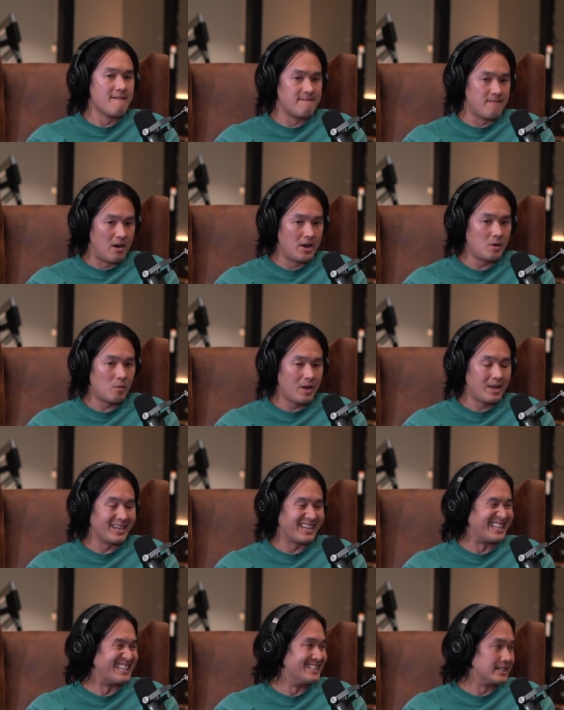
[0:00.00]
Find a
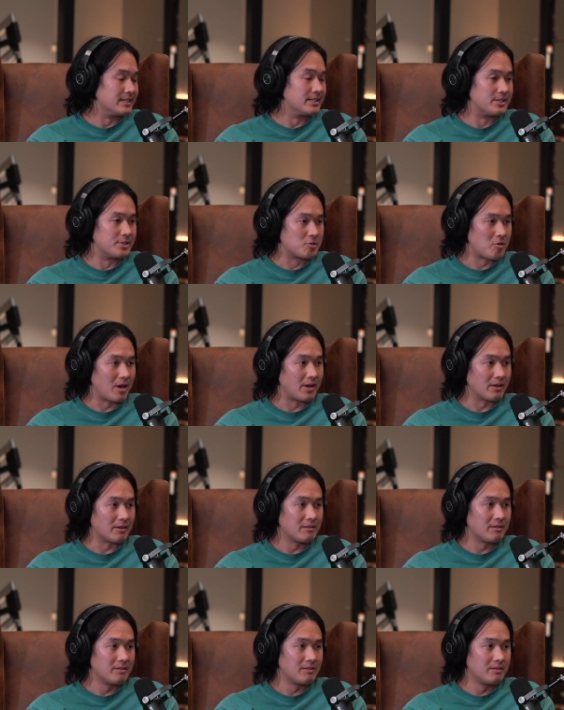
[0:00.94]
way to get addicted to
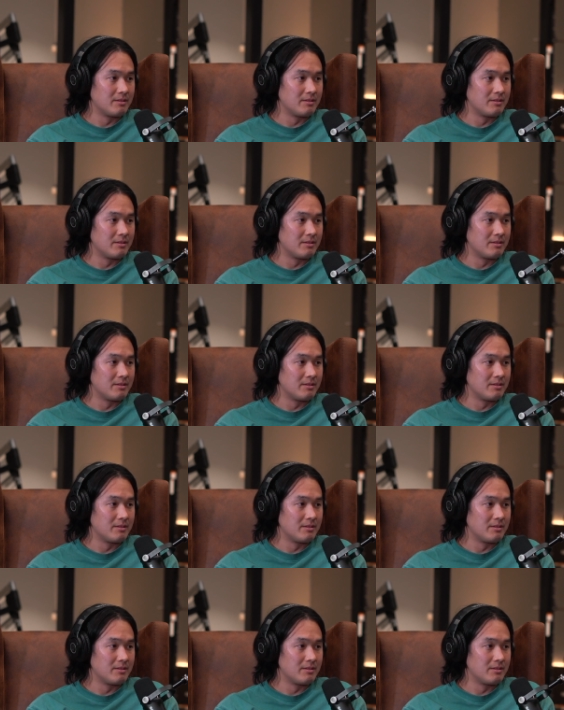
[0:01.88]
training.